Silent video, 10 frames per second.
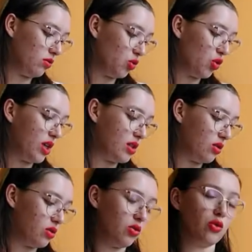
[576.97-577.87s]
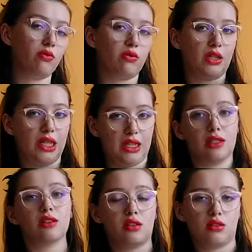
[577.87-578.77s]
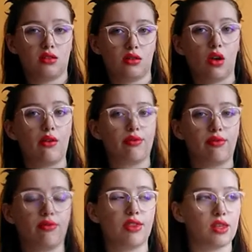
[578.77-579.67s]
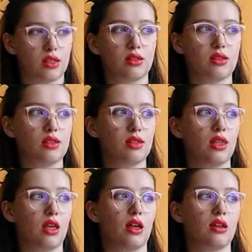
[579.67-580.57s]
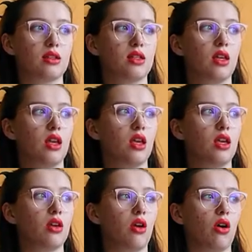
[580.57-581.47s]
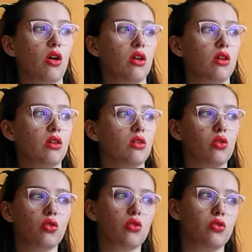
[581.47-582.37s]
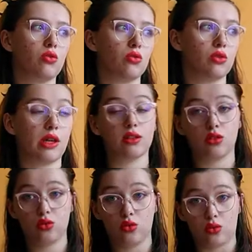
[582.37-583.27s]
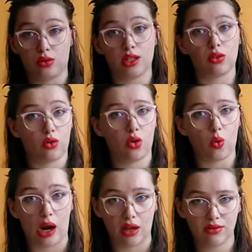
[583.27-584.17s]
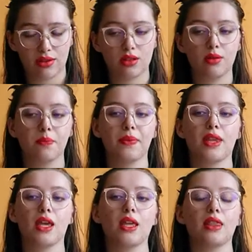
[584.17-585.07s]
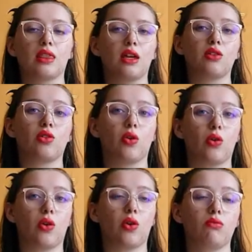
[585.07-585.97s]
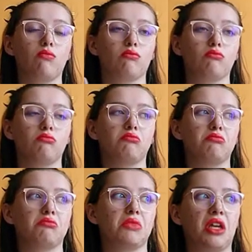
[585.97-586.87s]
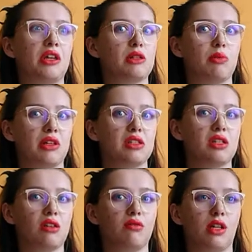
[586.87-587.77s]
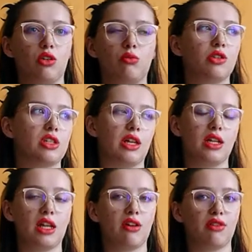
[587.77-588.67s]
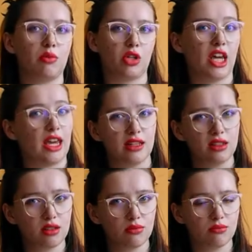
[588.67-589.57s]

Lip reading: dressed a sort of list of things that you could use as tools in your craft that are inexpensive, like you most likely have them on hand,